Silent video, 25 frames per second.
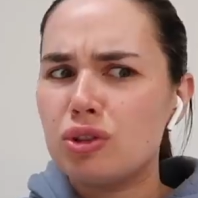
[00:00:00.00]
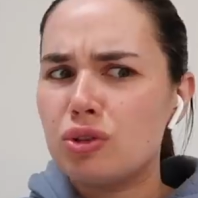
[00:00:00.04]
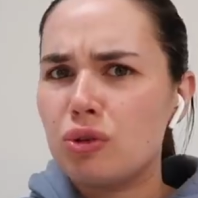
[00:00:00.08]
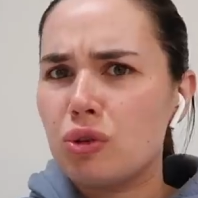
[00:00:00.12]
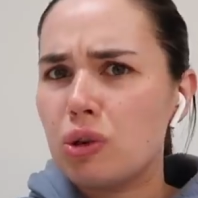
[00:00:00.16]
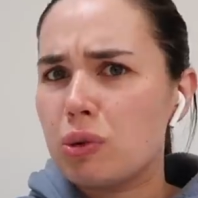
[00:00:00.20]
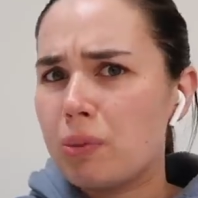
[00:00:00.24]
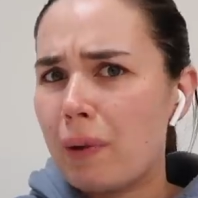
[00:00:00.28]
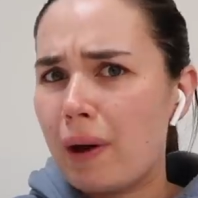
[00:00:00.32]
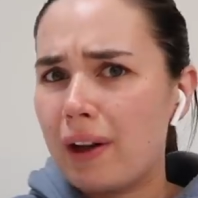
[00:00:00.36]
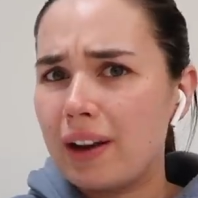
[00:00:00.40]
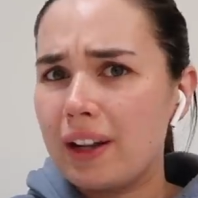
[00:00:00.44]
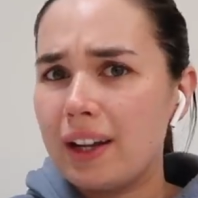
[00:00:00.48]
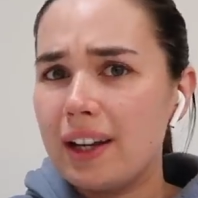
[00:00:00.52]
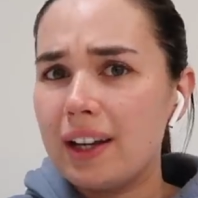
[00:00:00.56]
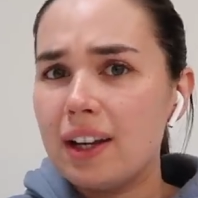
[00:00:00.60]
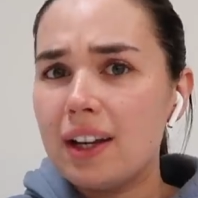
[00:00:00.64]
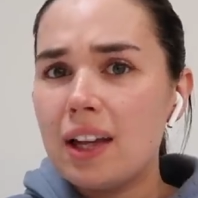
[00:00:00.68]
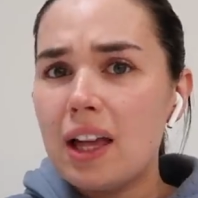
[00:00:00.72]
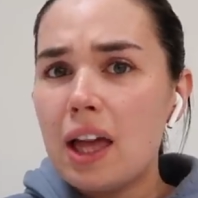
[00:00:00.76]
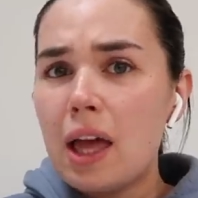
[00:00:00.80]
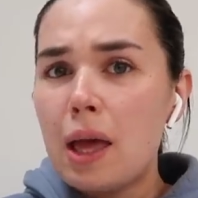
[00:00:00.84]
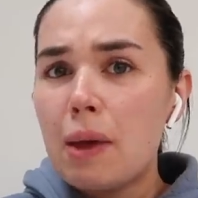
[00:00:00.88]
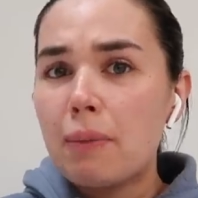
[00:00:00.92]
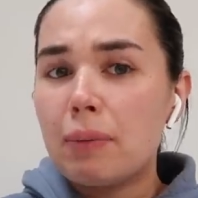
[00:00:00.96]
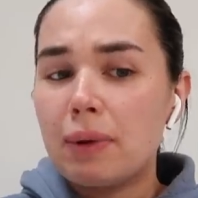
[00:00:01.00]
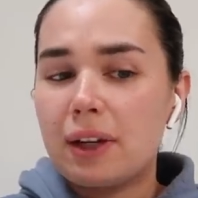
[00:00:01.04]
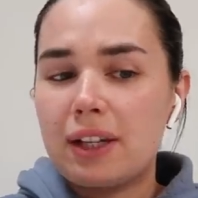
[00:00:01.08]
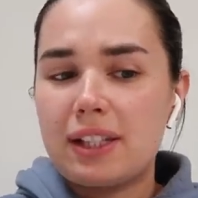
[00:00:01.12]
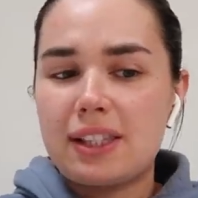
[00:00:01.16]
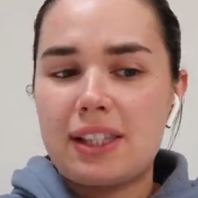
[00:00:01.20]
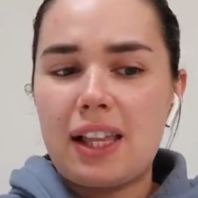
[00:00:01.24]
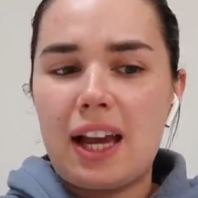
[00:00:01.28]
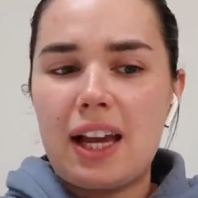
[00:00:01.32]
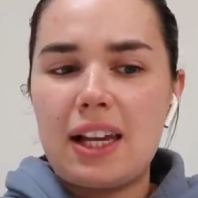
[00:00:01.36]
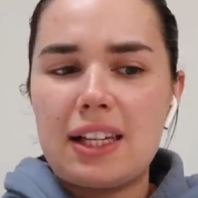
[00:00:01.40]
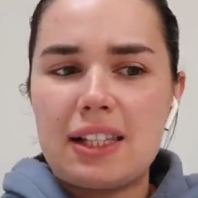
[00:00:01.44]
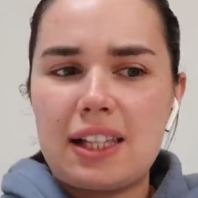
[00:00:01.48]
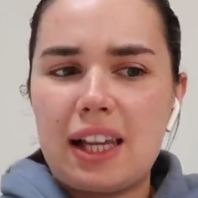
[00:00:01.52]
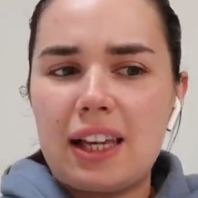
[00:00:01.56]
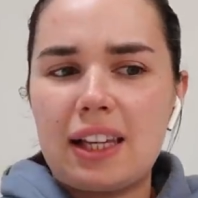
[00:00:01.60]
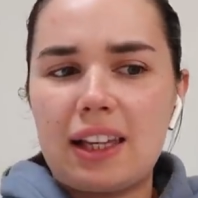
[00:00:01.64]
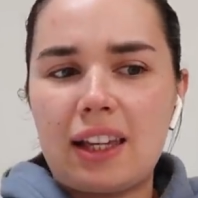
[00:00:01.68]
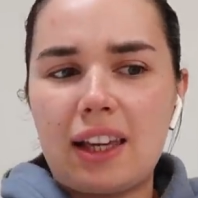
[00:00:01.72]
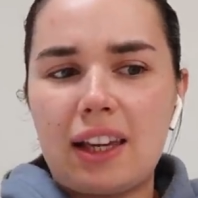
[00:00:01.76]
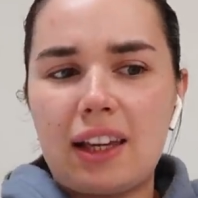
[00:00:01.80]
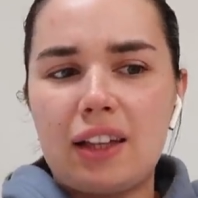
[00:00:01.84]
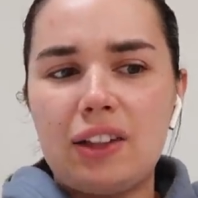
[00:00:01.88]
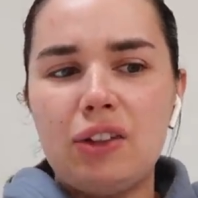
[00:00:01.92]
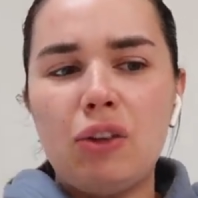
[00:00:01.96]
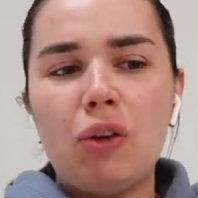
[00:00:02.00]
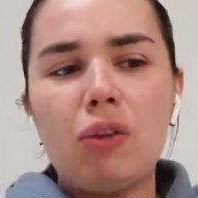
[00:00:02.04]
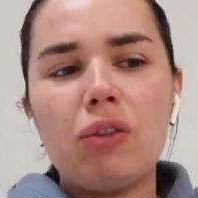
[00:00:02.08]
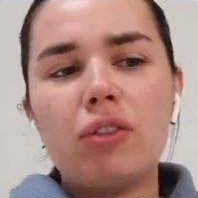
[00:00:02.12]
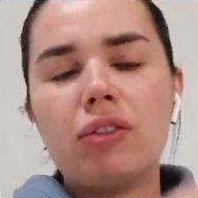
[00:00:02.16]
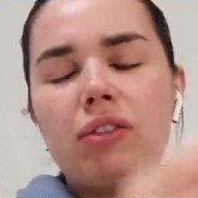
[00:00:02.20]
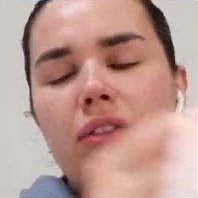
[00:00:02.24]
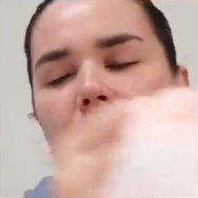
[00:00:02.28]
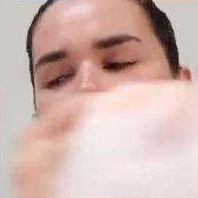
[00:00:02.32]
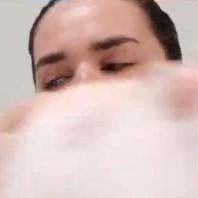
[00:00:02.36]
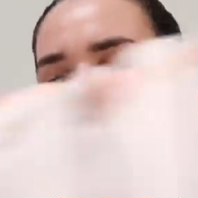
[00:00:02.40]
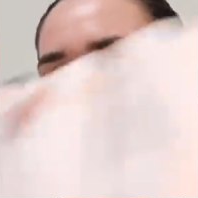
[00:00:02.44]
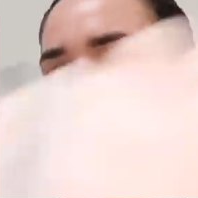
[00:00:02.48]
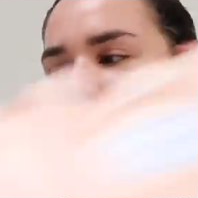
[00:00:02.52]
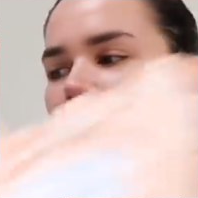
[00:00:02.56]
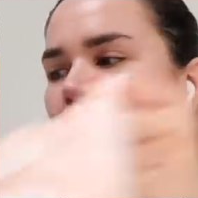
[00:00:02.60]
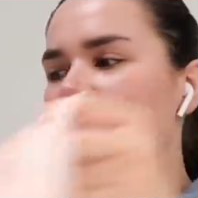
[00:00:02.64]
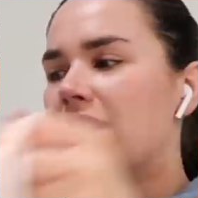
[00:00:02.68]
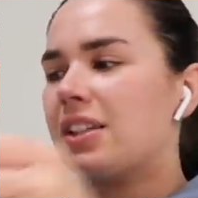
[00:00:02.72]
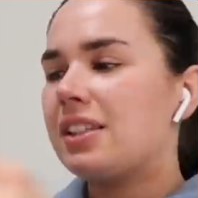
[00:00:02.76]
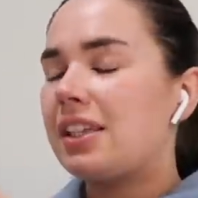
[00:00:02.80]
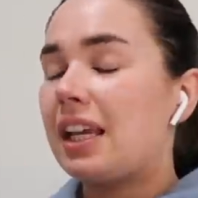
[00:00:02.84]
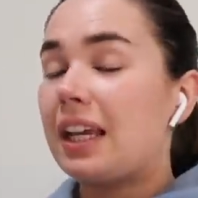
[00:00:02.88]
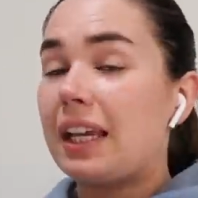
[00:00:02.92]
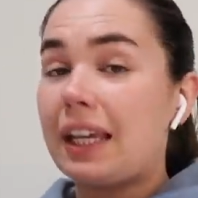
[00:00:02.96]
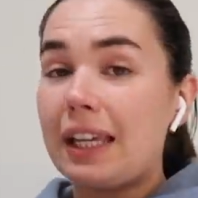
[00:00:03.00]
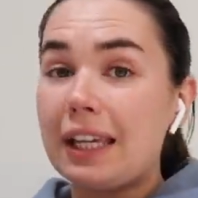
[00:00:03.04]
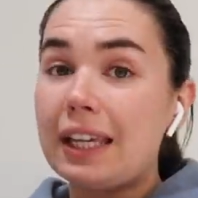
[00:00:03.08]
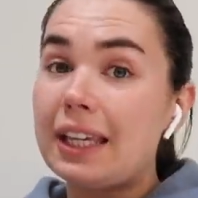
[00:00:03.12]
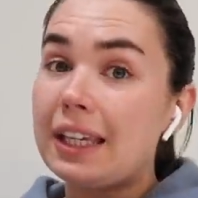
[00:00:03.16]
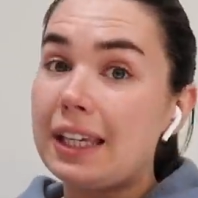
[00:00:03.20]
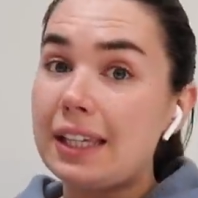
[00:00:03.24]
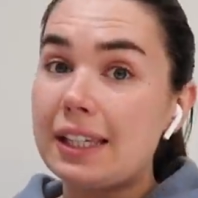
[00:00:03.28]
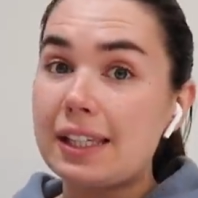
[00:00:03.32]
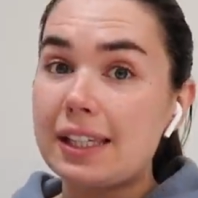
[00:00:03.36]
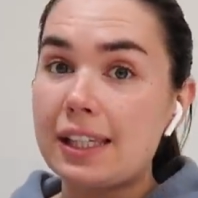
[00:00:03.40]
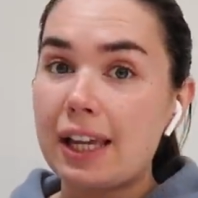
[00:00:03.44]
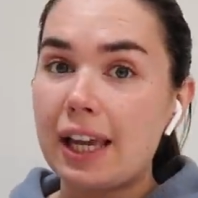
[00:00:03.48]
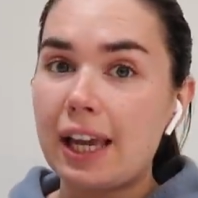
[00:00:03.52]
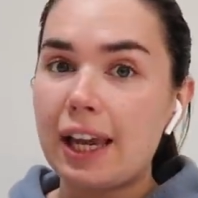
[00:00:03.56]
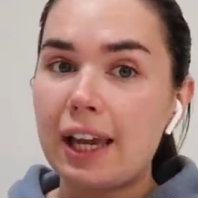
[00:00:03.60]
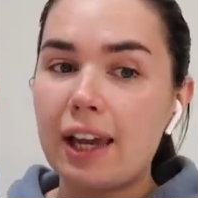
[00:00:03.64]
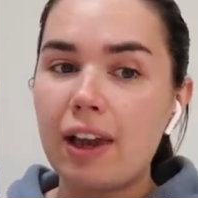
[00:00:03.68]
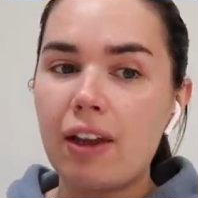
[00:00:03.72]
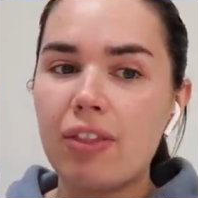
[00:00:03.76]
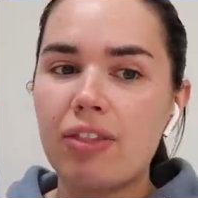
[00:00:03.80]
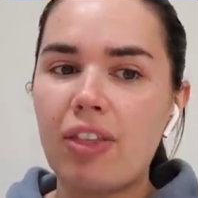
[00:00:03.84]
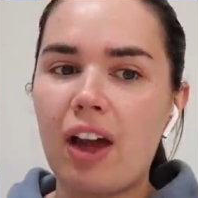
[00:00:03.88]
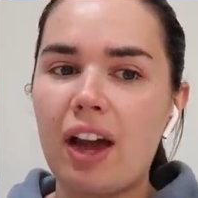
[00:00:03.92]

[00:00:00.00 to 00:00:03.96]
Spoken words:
to talk about it, because that is like not, I'm not going to say easy.